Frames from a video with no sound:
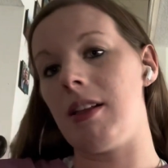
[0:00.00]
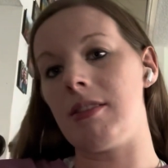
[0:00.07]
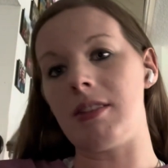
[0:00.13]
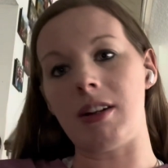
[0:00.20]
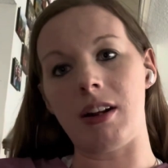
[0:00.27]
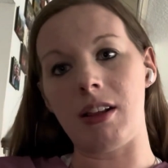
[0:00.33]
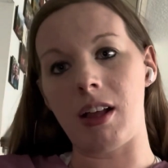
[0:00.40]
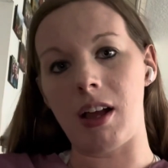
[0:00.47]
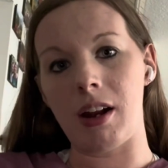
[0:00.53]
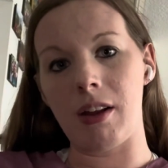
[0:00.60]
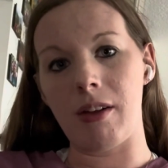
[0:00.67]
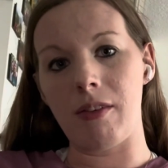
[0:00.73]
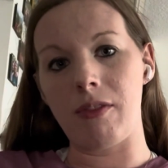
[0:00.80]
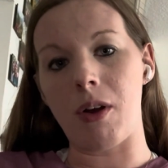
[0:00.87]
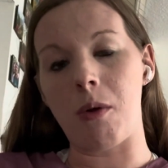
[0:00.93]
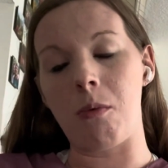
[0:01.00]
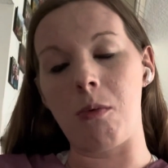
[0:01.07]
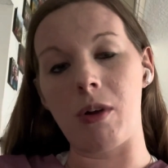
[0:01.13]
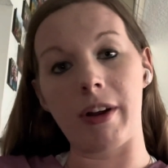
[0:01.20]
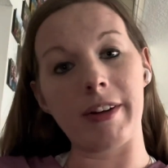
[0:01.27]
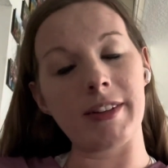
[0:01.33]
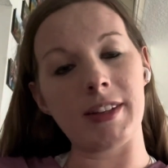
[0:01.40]
Done a lot of
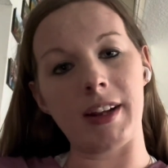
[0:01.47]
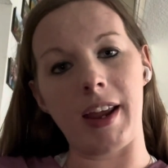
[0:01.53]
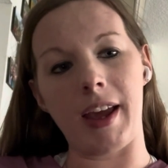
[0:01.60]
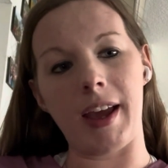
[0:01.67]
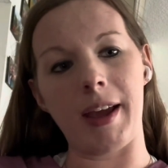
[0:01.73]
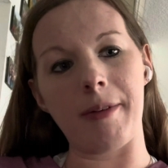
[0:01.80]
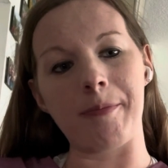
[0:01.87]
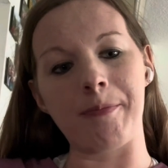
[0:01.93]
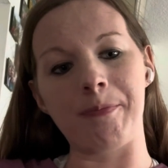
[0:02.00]
work today.